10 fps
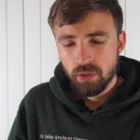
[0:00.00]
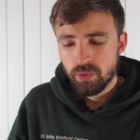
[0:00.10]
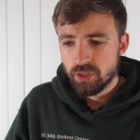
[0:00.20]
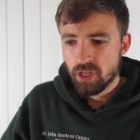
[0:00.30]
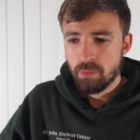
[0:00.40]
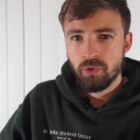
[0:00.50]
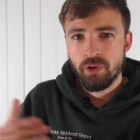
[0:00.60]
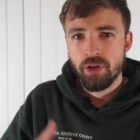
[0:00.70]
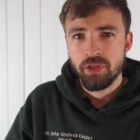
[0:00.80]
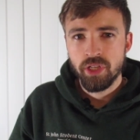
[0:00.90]
we
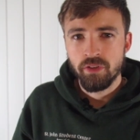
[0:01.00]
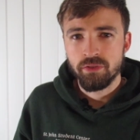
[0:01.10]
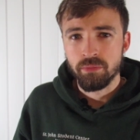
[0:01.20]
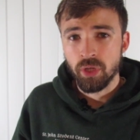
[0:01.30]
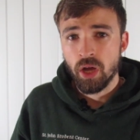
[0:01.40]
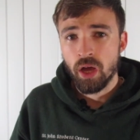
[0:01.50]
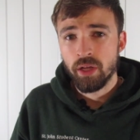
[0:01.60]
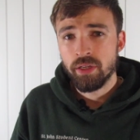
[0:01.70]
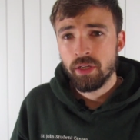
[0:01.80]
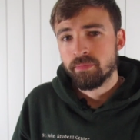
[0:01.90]
separate ourselves from
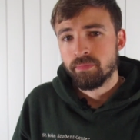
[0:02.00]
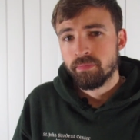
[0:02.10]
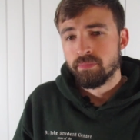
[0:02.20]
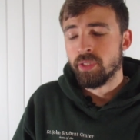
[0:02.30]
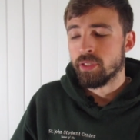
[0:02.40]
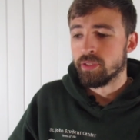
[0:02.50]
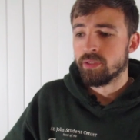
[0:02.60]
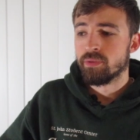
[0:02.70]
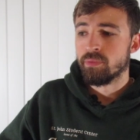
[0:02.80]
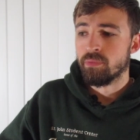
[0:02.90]
God,
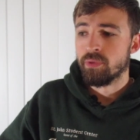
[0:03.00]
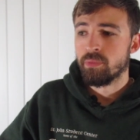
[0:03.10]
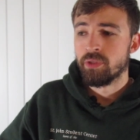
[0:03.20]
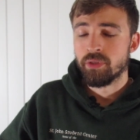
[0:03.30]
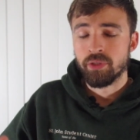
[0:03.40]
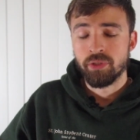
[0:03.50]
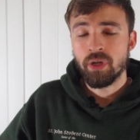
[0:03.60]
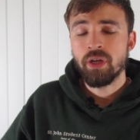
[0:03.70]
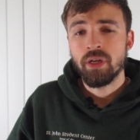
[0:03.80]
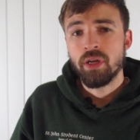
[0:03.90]
because when we are
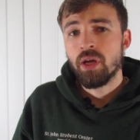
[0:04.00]
drunk,